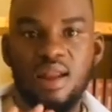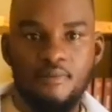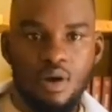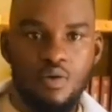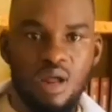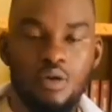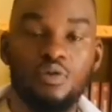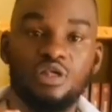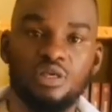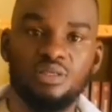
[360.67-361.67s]
number 1,
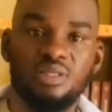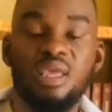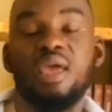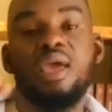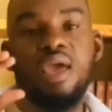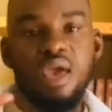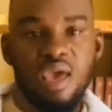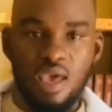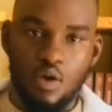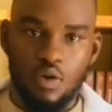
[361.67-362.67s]
which is the
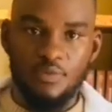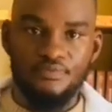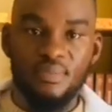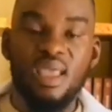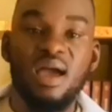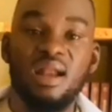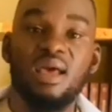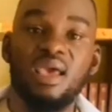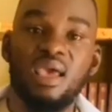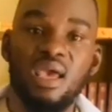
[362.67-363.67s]
airway.
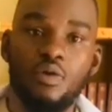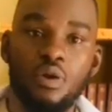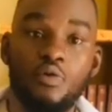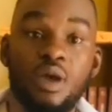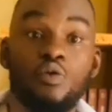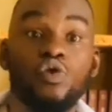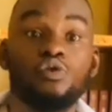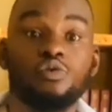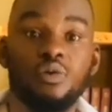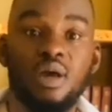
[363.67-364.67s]
Under airway, we are going
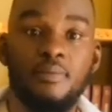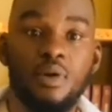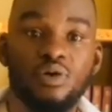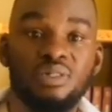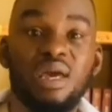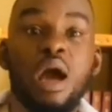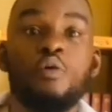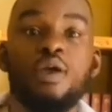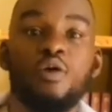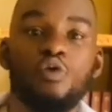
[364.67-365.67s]
to talk about how
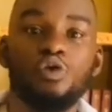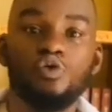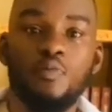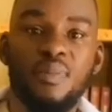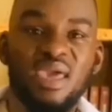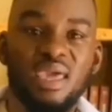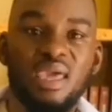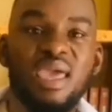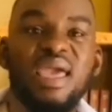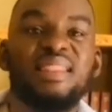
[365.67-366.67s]
we are going to make
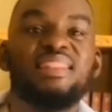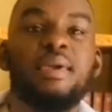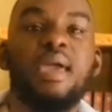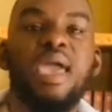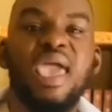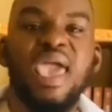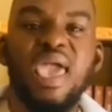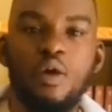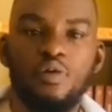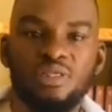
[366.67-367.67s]
the
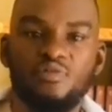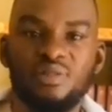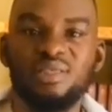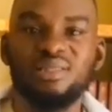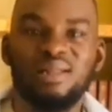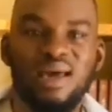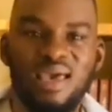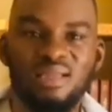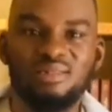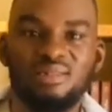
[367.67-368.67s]
airways for this
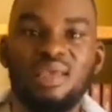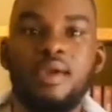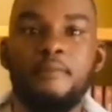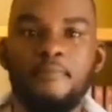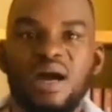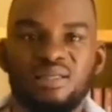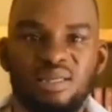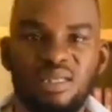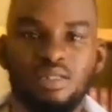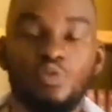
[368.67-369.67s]
client
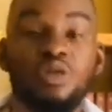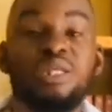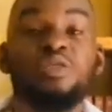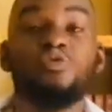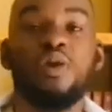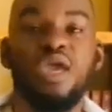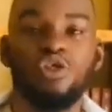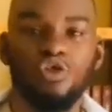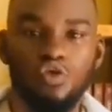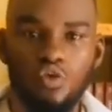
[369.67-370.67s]
patent. We need to
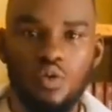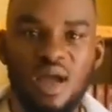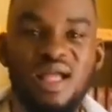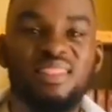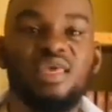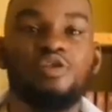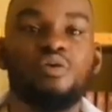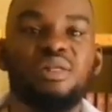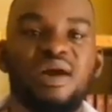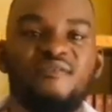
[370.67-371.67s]
ensure they
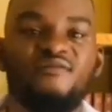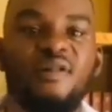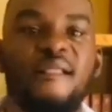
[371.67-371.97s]
don't have